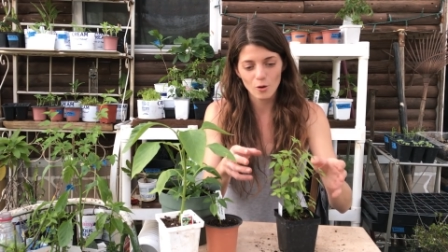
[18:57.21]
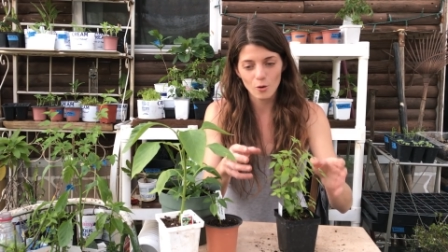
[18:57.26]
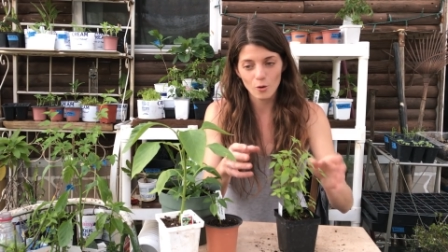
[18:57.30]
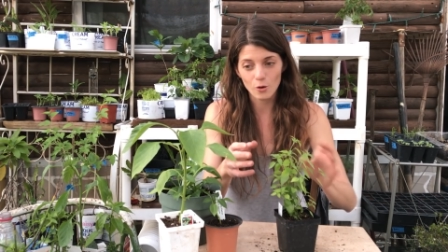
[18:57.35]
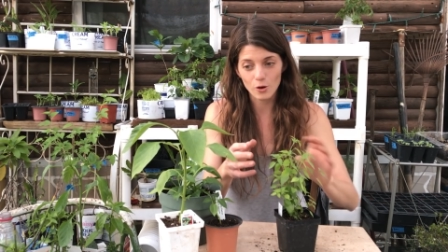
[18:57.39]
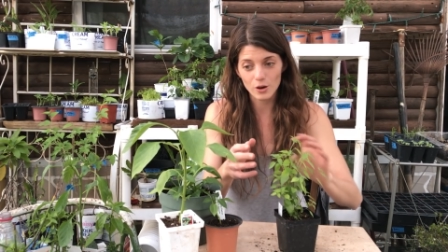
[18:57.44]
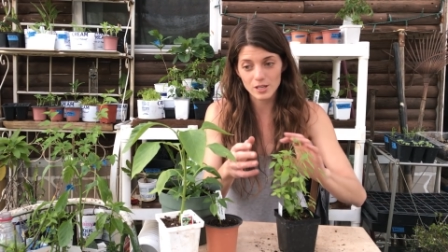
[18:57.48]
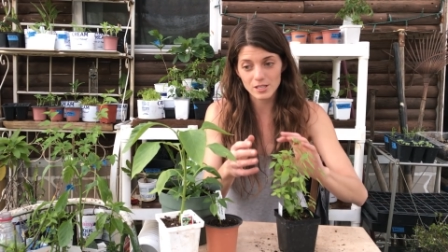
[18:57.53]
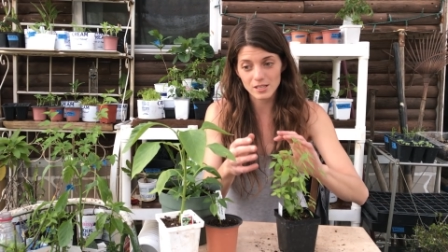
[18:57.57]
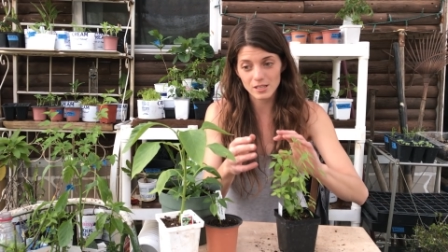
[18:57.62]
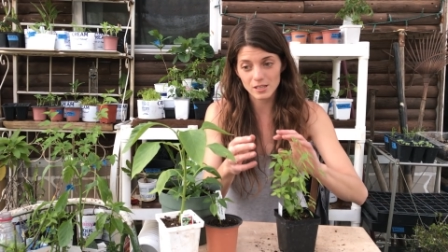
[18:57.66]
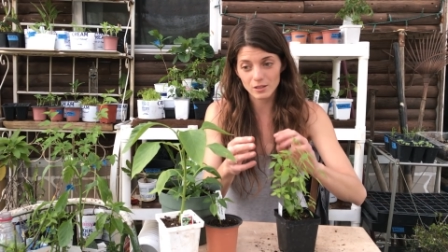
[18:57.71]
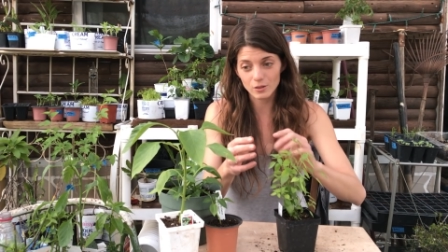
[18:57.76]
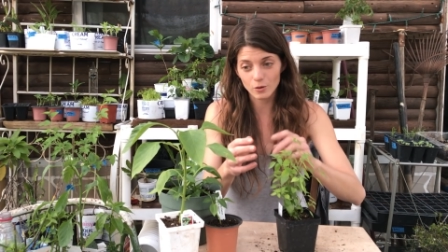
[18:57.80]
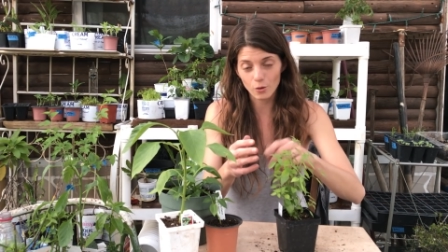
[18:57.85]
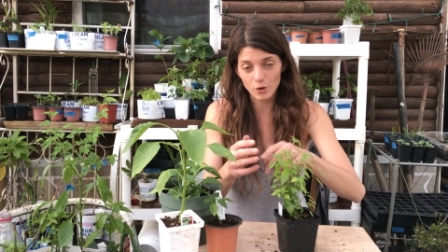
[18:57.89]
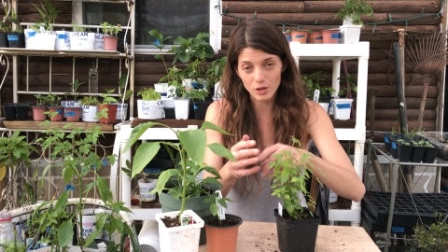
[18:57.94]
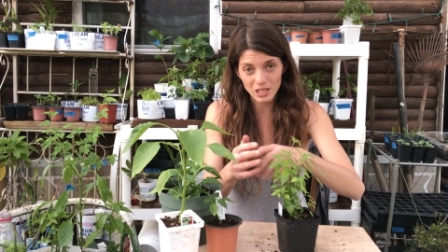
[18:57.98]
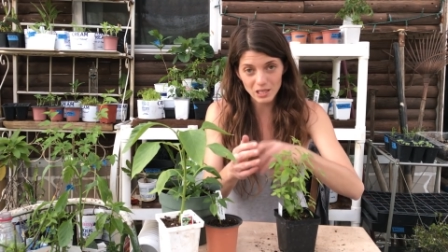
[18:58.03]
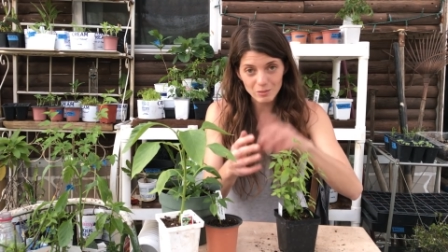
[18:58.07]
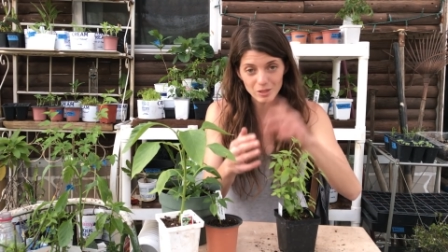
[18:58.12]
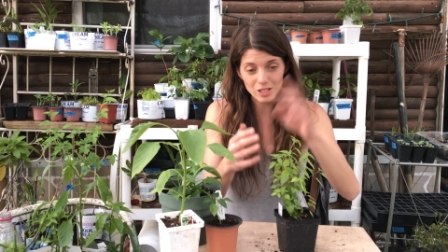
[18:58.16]
Or is it
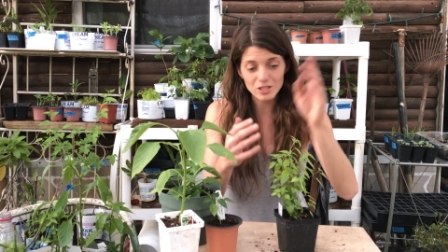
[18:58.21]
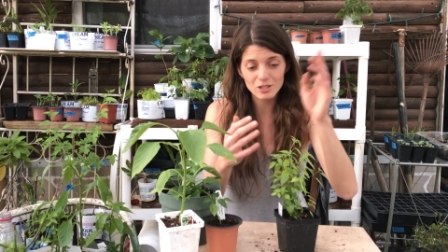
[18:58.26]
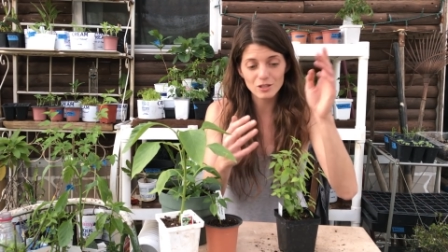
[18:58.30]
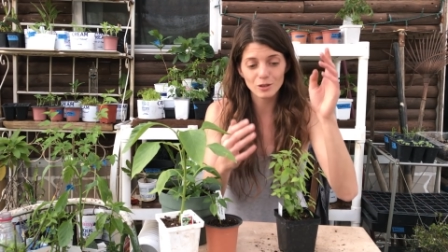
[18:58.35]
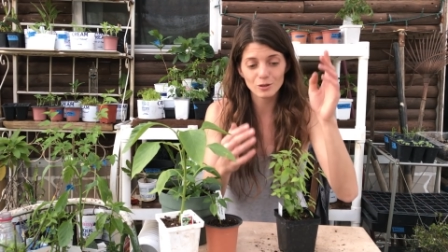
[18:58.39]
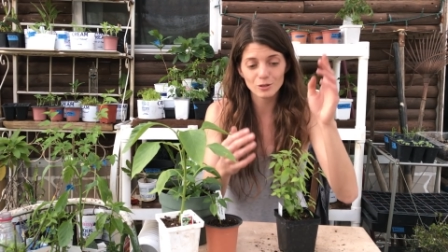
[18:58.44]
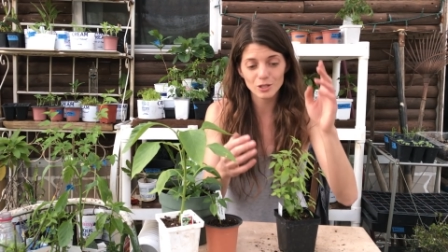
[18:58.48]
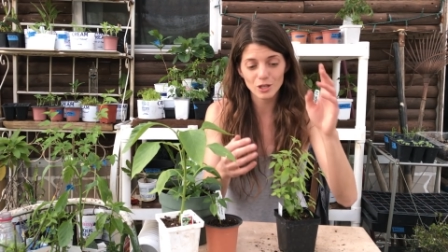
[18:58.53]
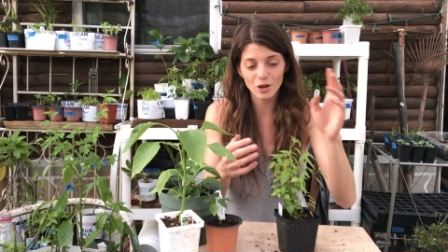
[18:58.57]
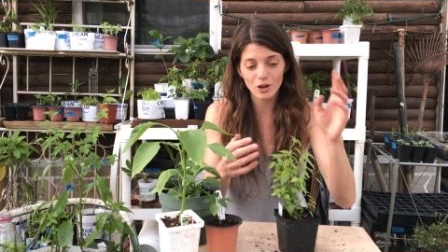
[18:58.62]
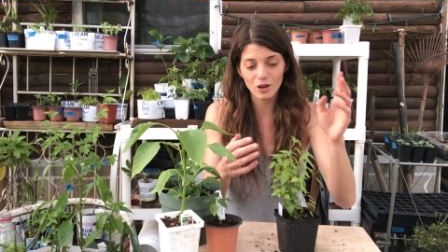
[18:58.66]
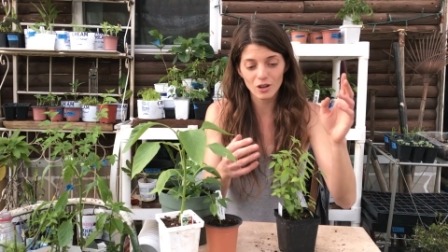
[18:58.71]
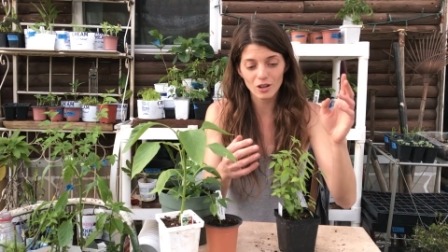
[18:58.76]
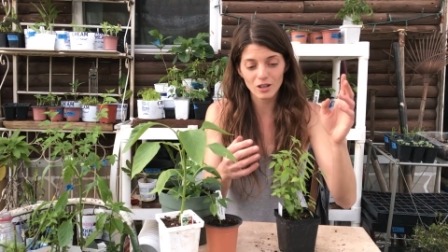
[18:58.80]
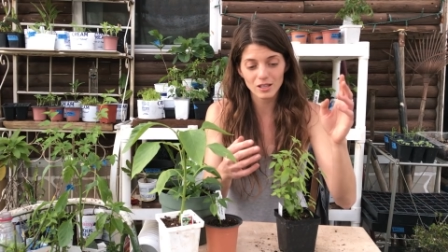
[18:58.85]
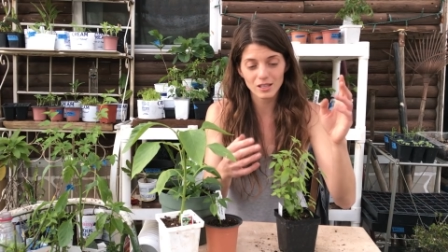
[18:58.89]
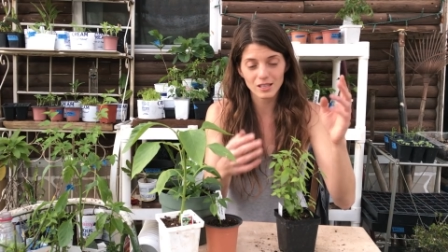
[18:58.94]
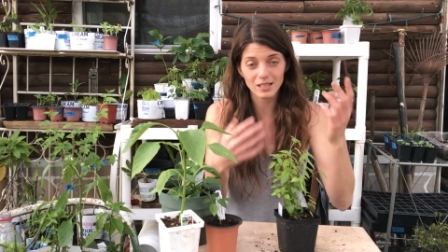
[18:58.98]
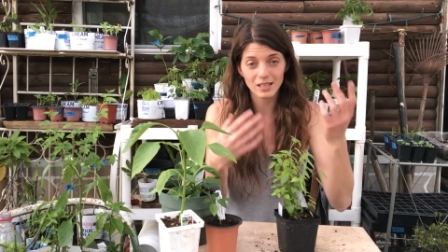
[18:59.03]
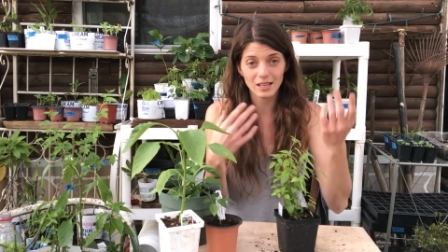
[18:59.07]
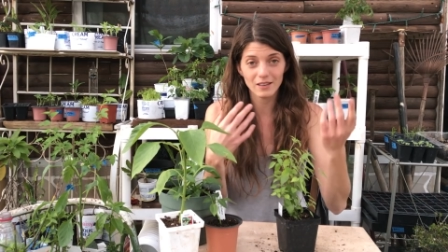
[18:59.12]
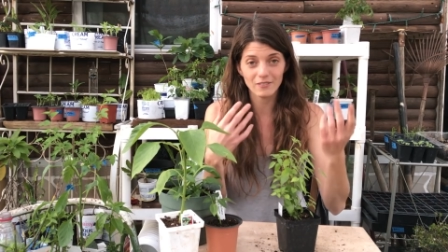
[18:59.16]
going to be so
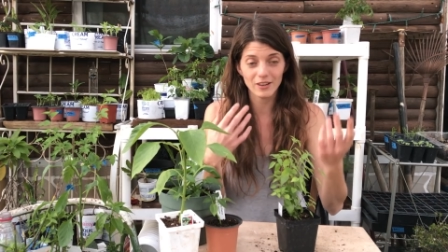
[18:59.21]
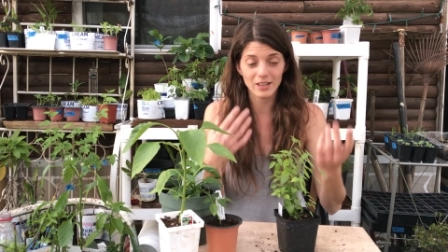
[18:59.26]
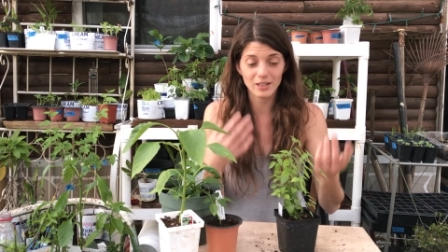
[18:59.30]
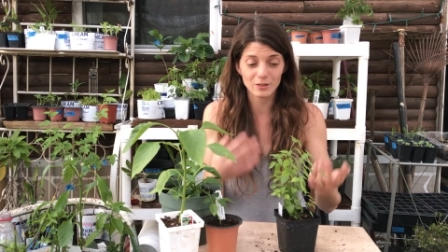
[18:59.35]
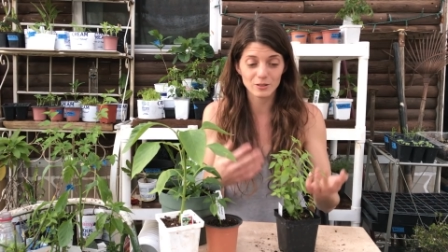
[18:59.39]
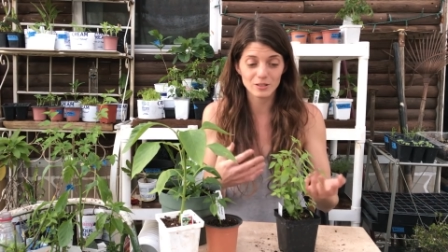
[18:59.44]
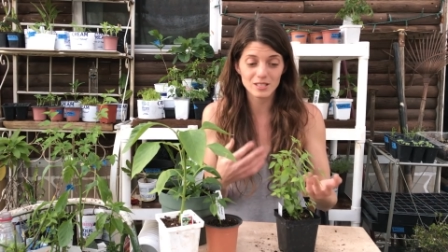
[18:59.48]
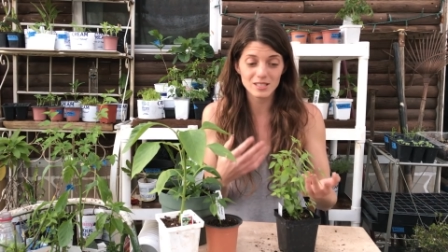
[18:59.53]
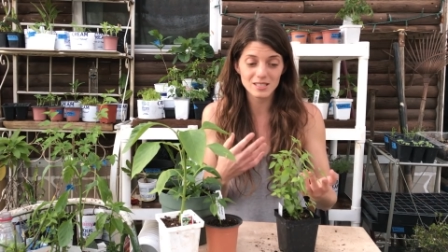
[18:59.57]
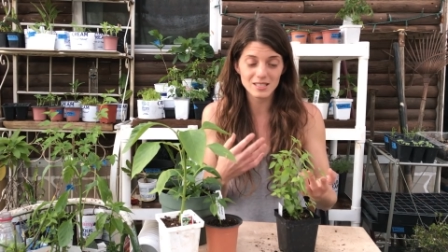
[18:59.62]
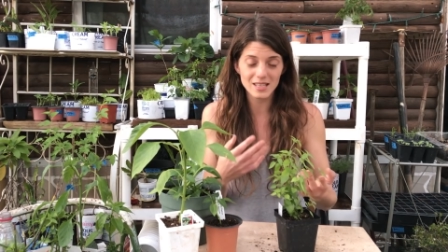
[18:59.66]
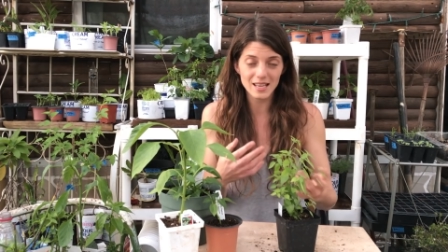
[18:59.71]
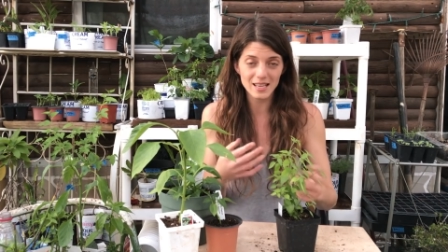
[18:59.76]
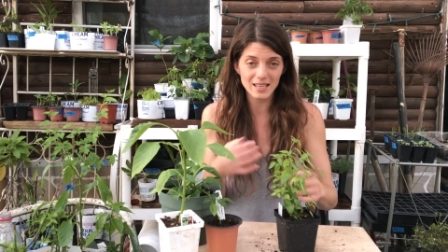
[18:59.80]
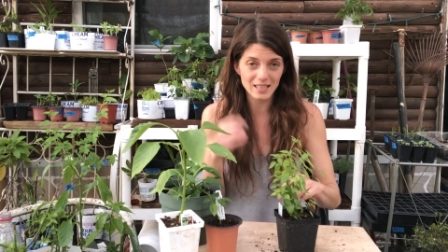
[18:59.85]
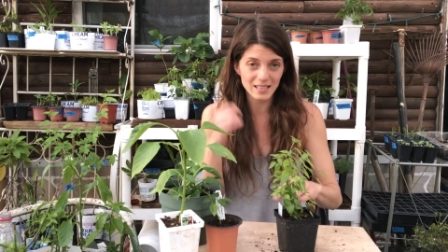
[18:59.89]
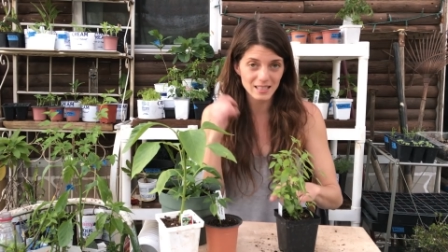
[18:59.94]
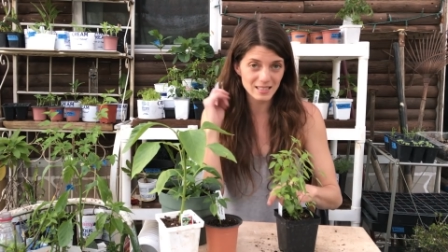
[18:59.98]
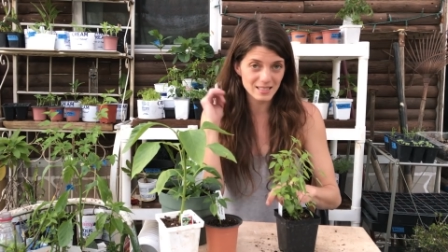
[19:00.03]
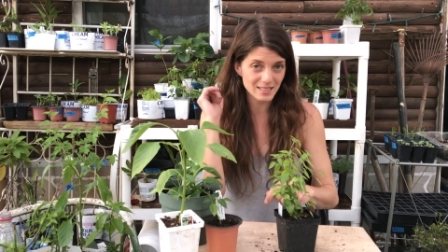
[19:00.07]
tall that if I don't stake it,